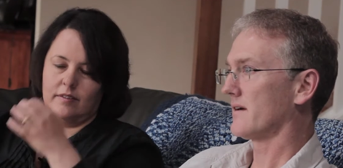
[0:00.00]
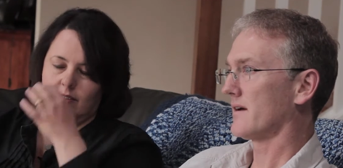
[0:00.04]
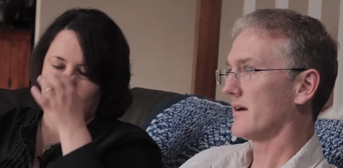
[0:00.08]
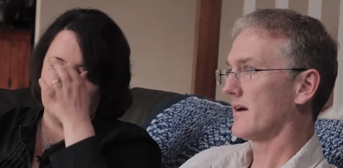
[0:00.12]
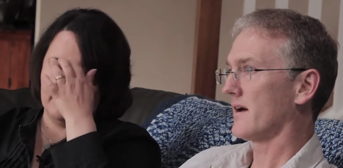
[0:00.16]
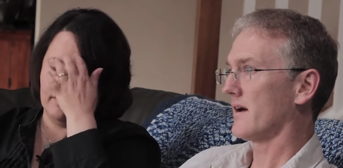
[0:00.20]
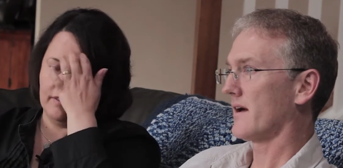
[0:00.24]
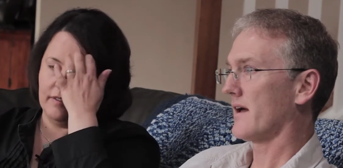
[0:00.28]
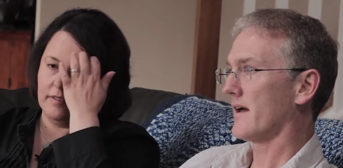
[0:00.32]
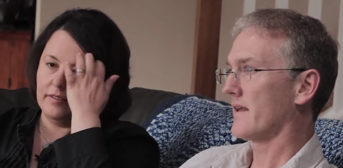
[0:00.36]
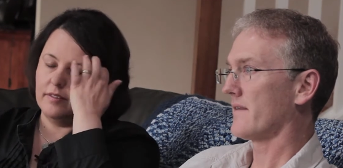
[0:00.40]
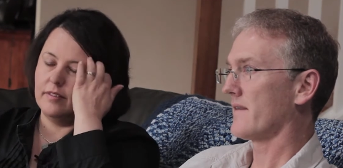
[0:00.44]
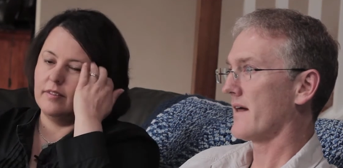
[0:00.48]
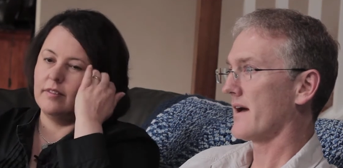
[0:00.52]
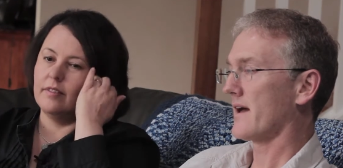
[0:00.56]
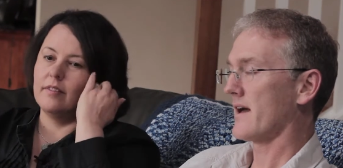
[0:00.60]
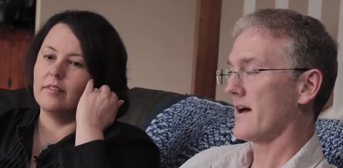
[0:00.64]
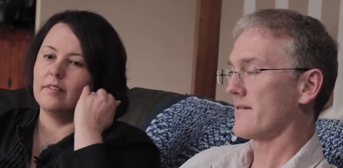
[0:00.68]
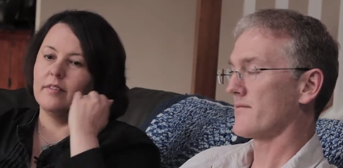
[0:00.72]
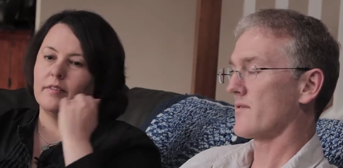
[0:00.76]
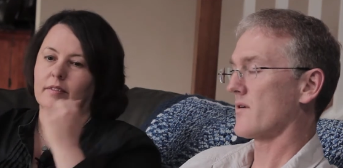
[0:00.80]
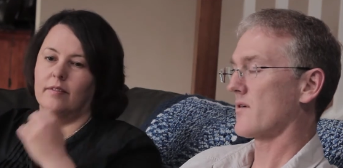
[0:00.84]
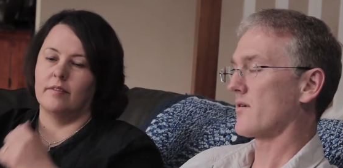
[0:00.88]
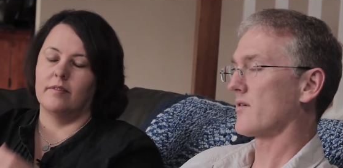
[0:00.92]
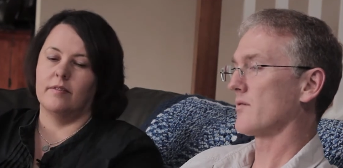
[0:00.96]
Speaker 1: uh, and they
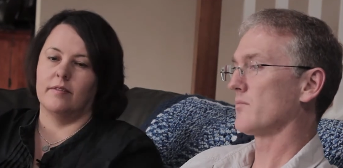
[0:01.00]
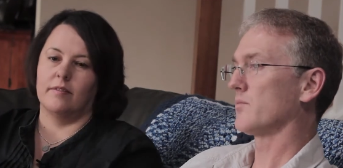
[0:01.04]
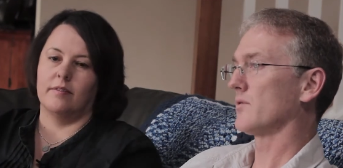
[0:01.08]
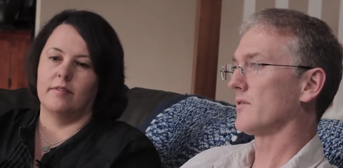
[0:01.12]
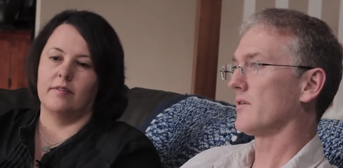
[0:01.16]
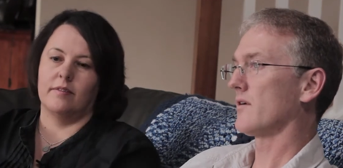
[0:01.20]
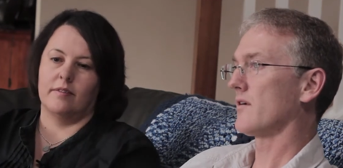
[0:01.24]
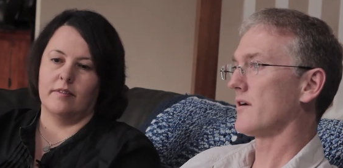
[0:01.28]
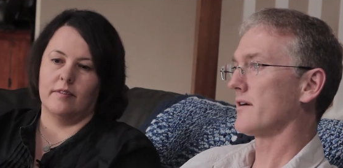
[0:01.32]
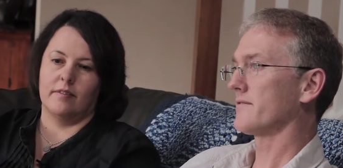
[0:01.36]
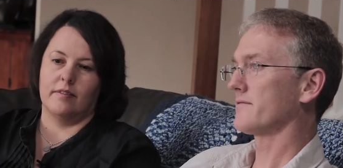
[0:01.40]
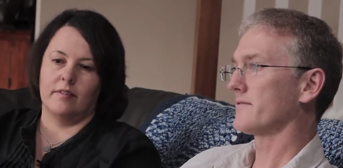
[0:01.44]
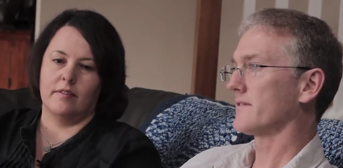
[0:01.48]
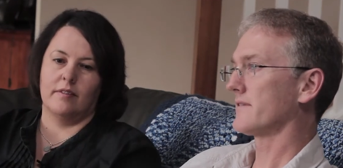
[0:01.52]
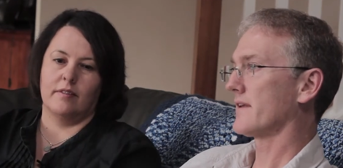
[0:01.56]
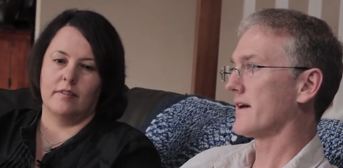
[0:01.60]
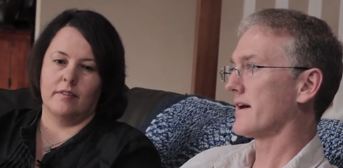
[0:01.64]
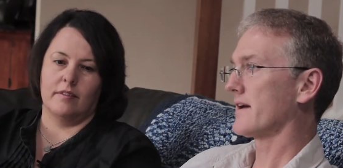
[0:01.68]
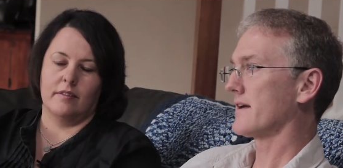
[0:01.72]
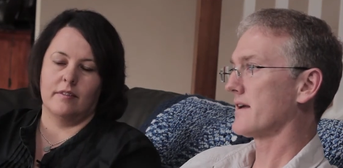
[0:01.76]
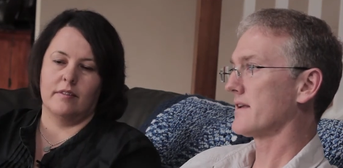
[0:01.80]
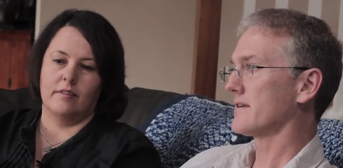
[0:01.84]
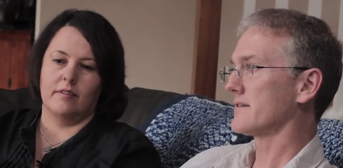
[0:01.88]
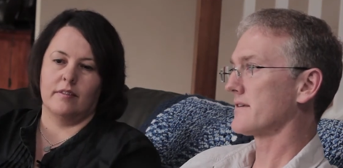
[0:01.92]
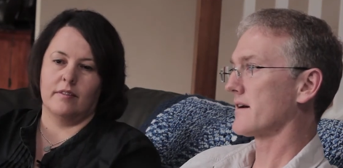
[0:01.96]
have a horrible life and
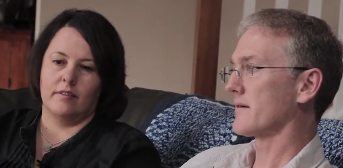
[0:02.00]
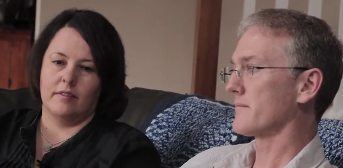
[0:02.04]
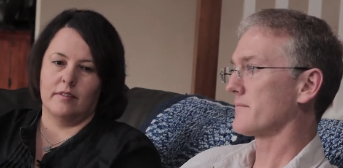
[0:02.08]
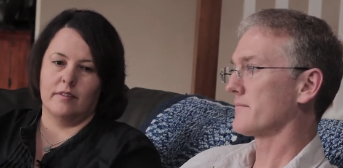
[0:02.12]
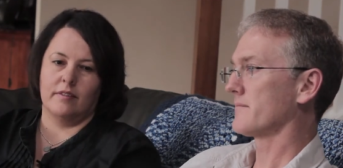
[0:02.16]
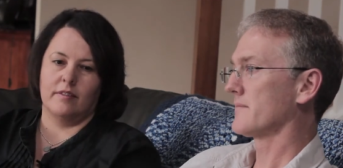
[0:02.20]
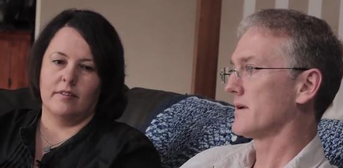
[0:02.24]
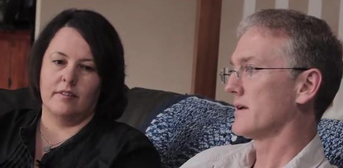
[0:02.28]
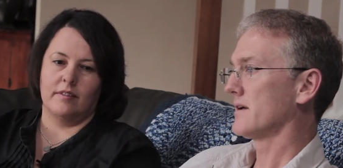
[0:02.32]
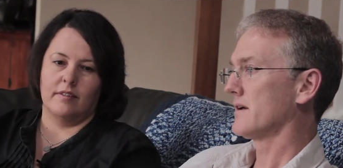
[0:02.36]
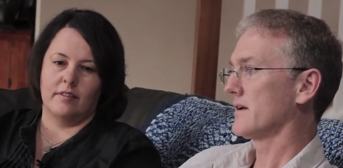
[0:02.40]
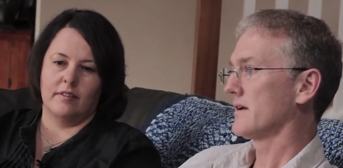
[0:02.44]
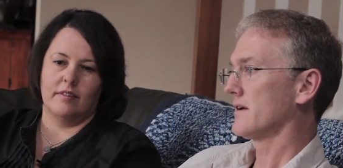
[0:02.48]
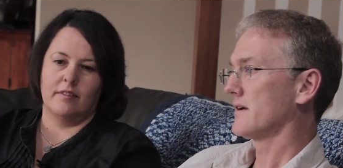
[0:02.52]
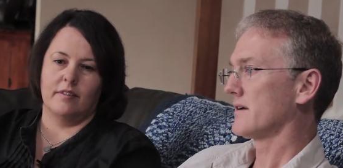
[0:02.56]
they end up